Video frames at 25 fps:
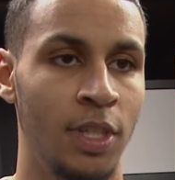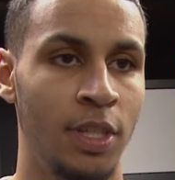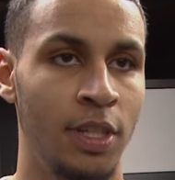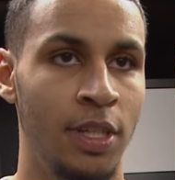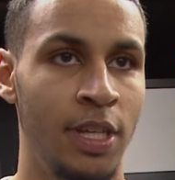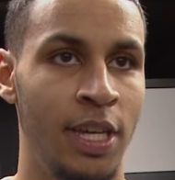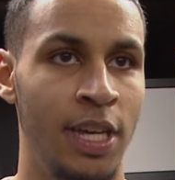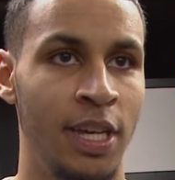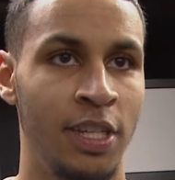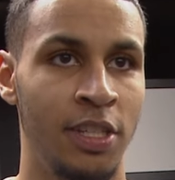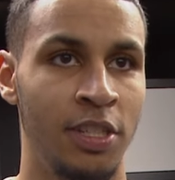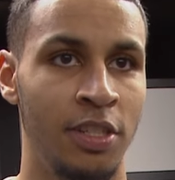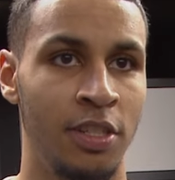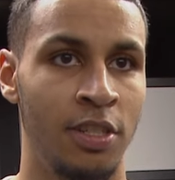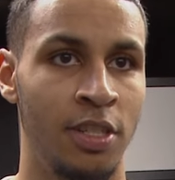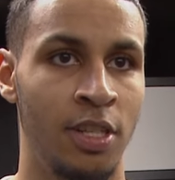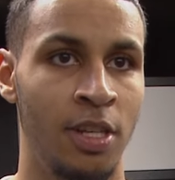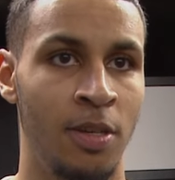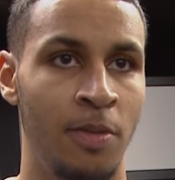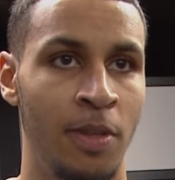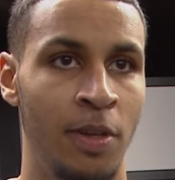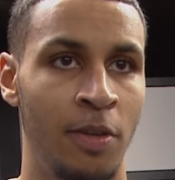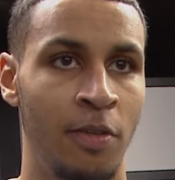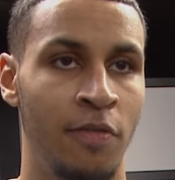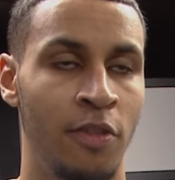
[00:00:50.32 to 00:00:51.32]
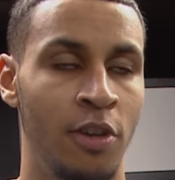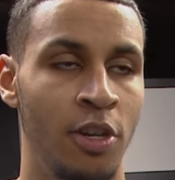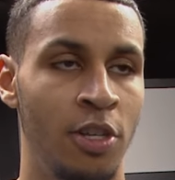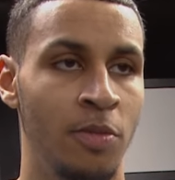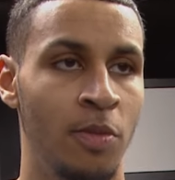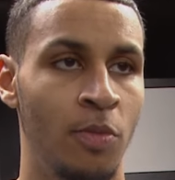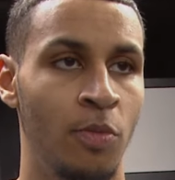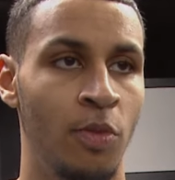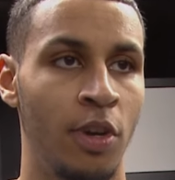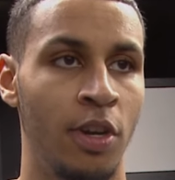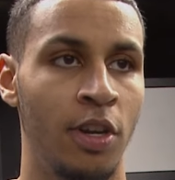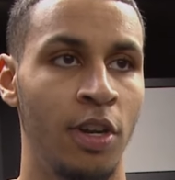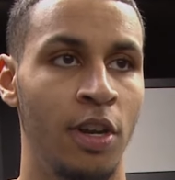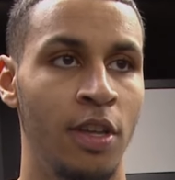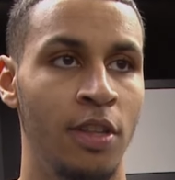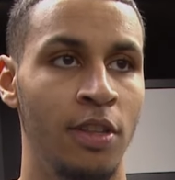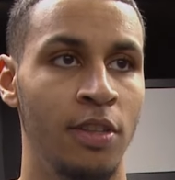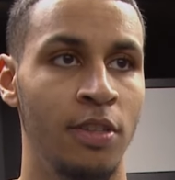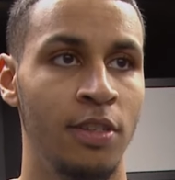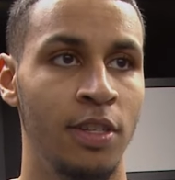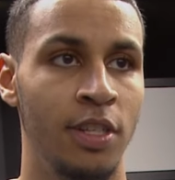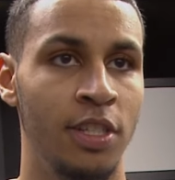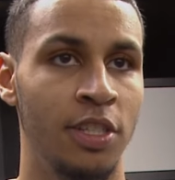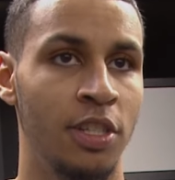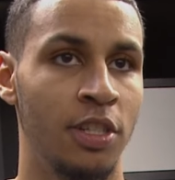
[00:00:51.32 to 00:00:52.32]
Yeah, this is something that I've always been working
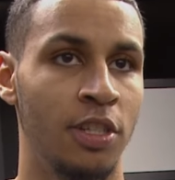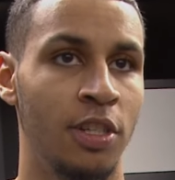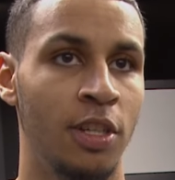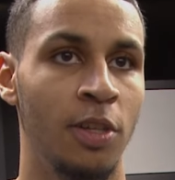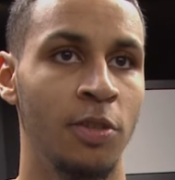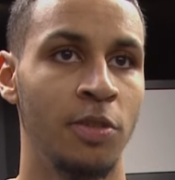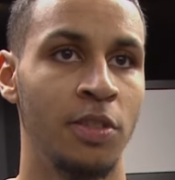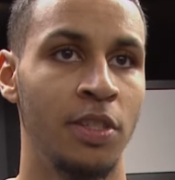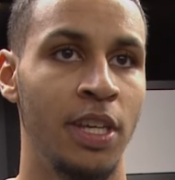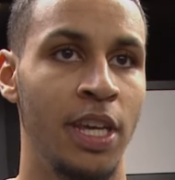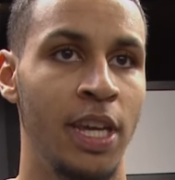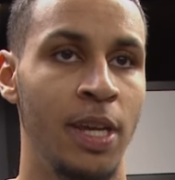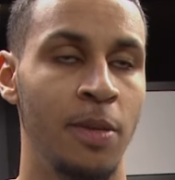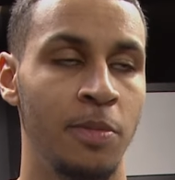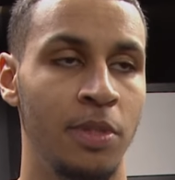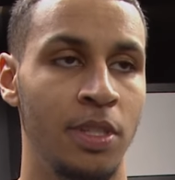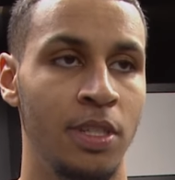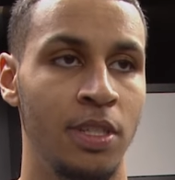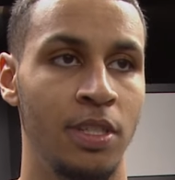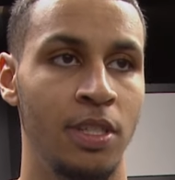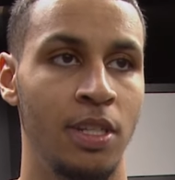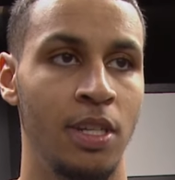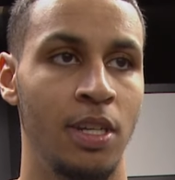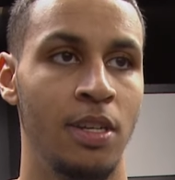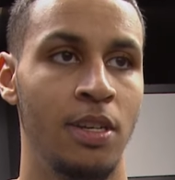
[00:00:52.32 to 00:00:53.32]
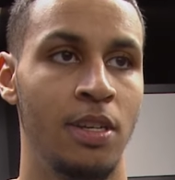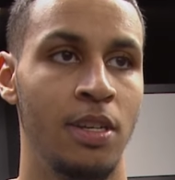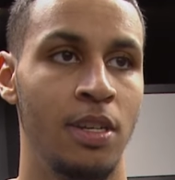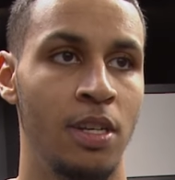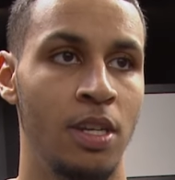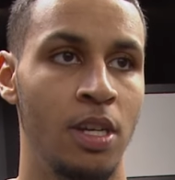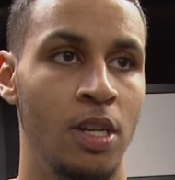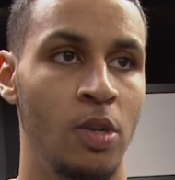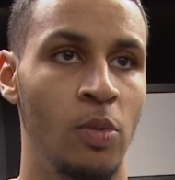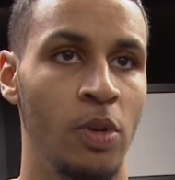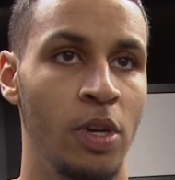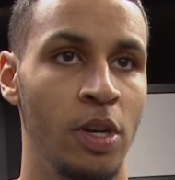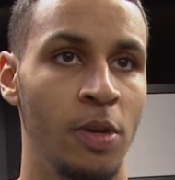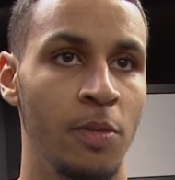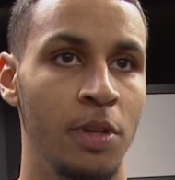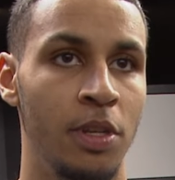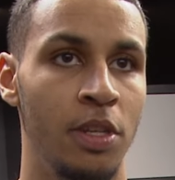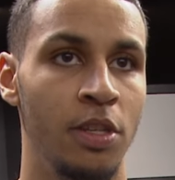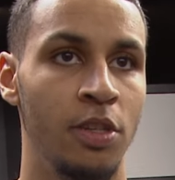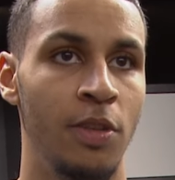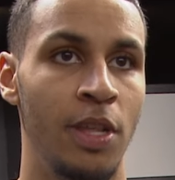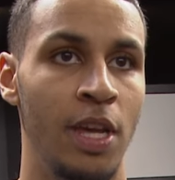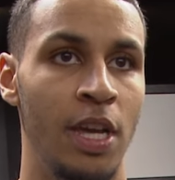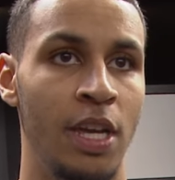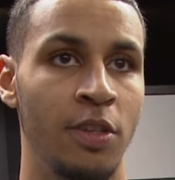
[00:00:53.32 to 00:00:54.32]
on, is just closing games this year. And we were able to
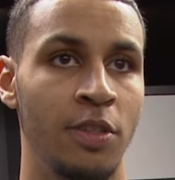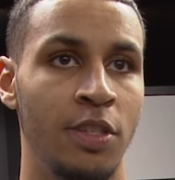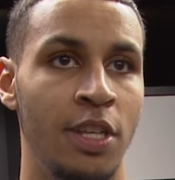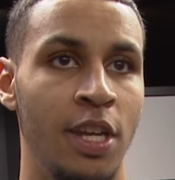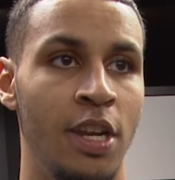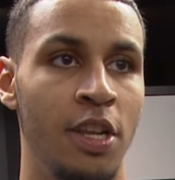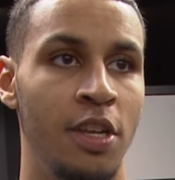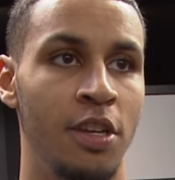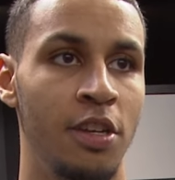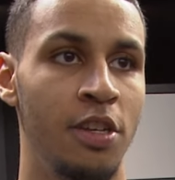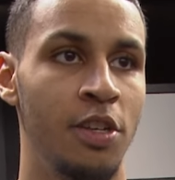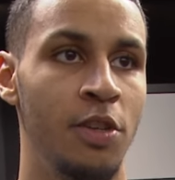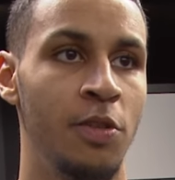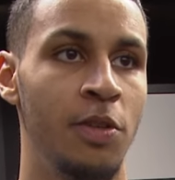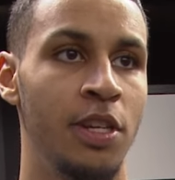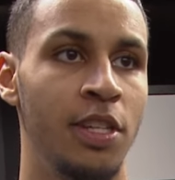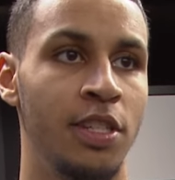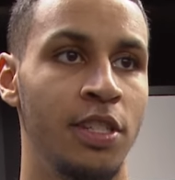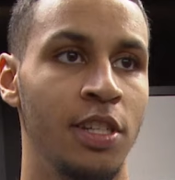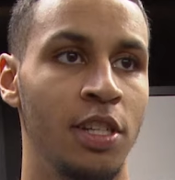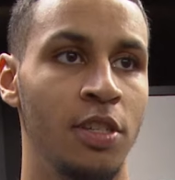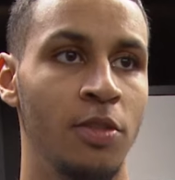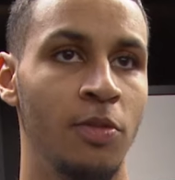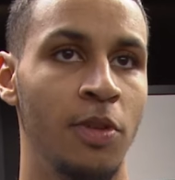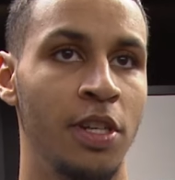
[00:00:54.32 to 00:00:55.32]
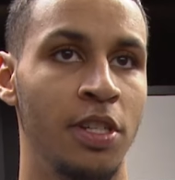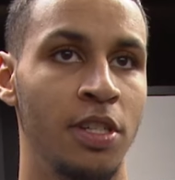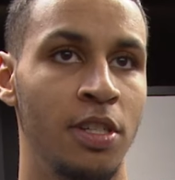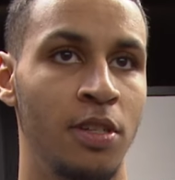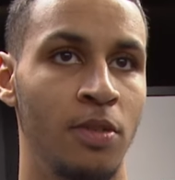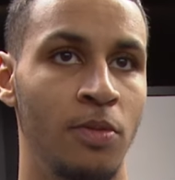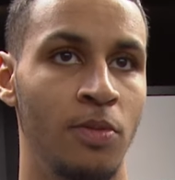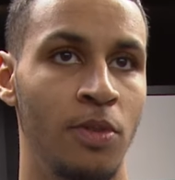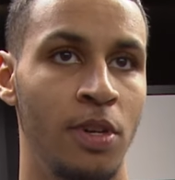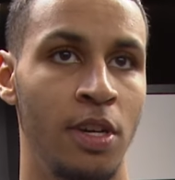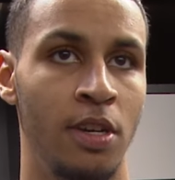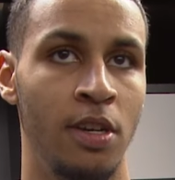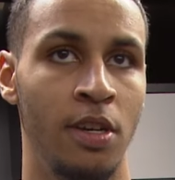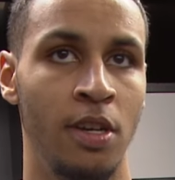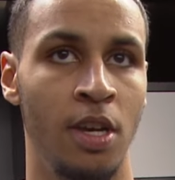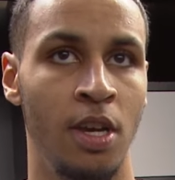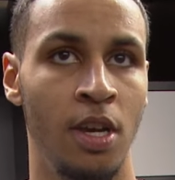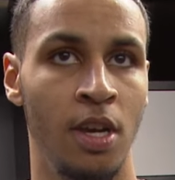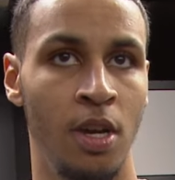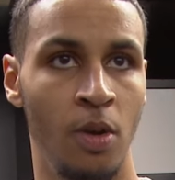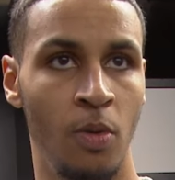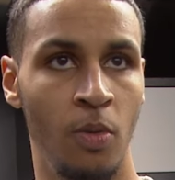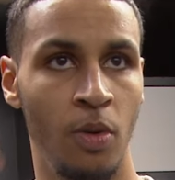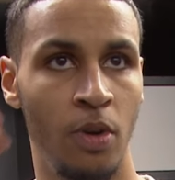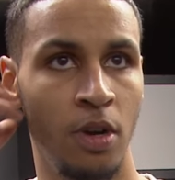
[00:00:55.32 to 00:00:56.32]
do that. It's kind of a unique situation where
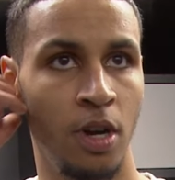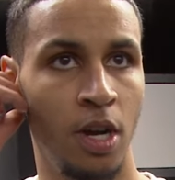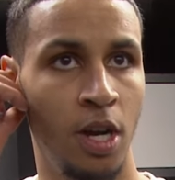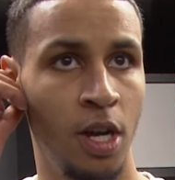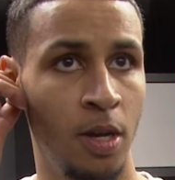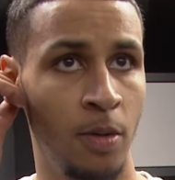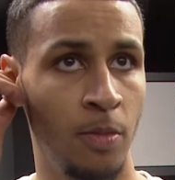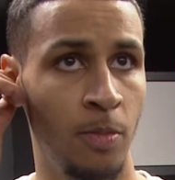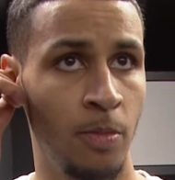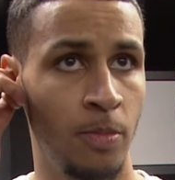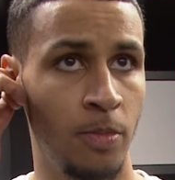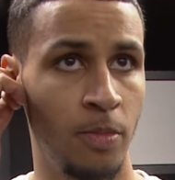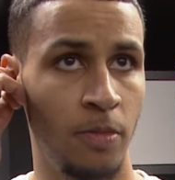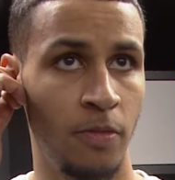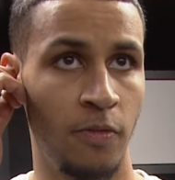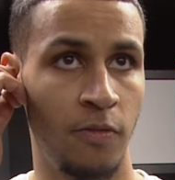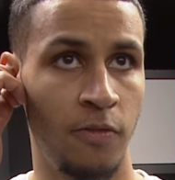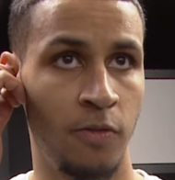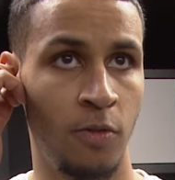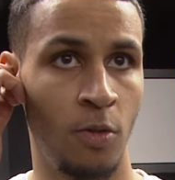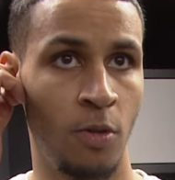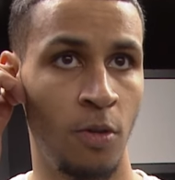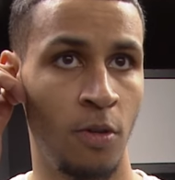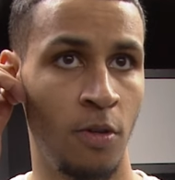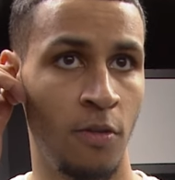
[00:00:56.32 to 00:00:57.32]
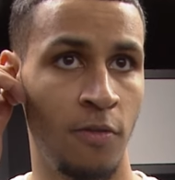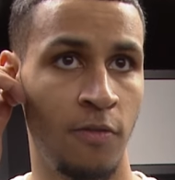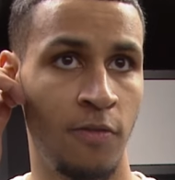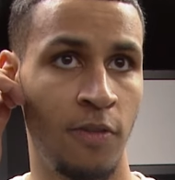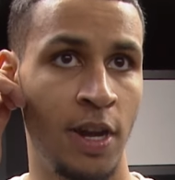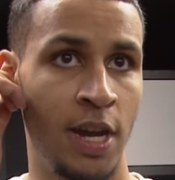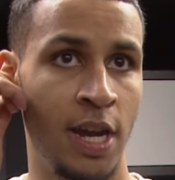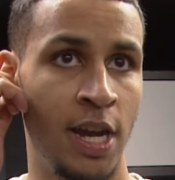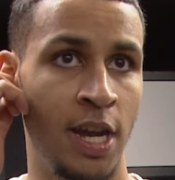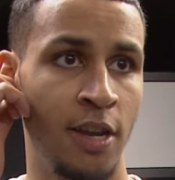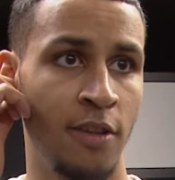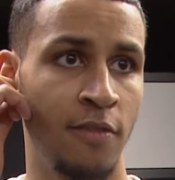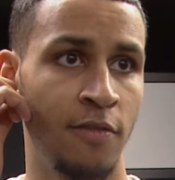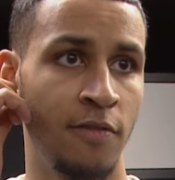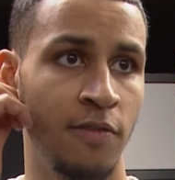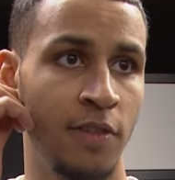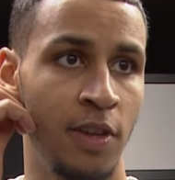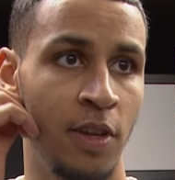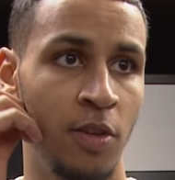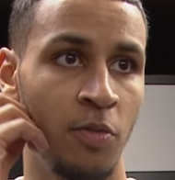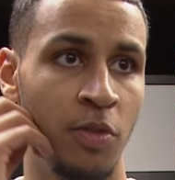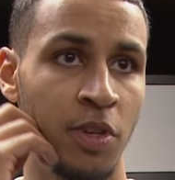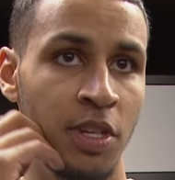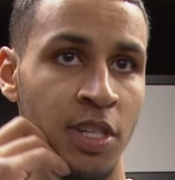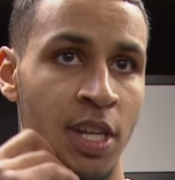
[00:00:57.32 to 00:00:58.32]
we were up 4 or 5,
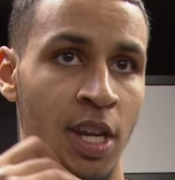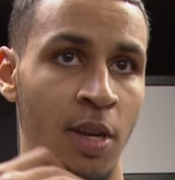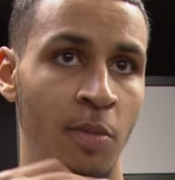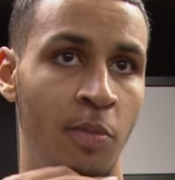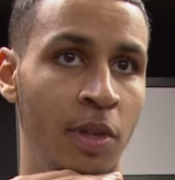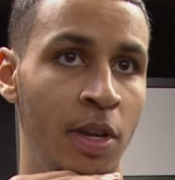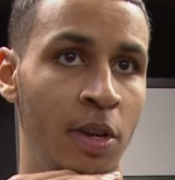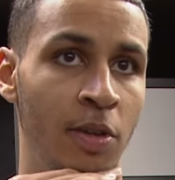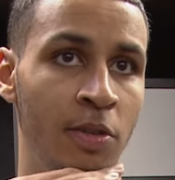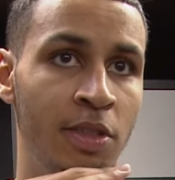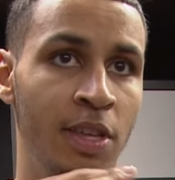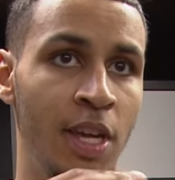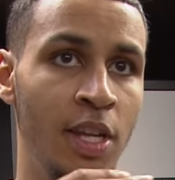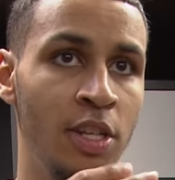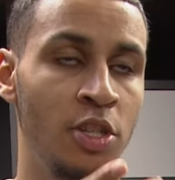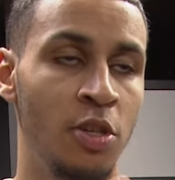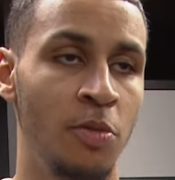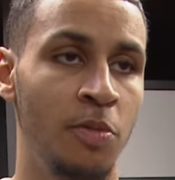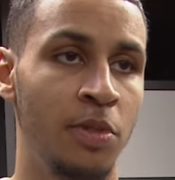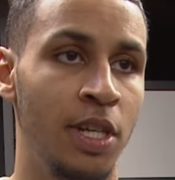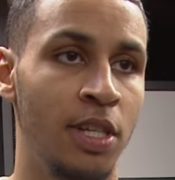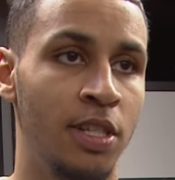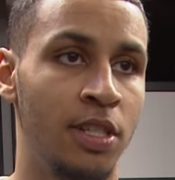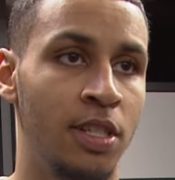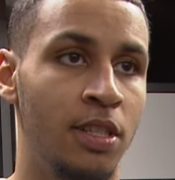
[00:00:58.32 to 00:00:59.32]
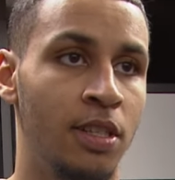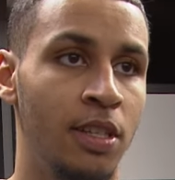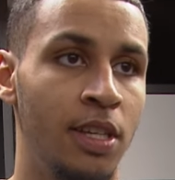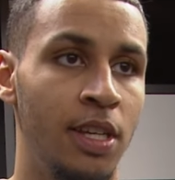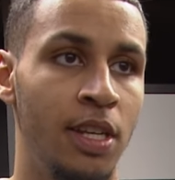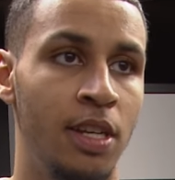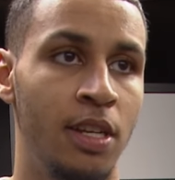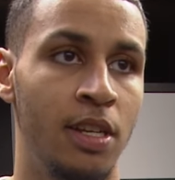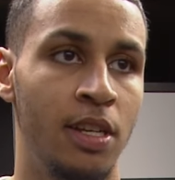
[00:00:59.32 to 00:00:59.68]
and we just had to play with that 2-possession lead.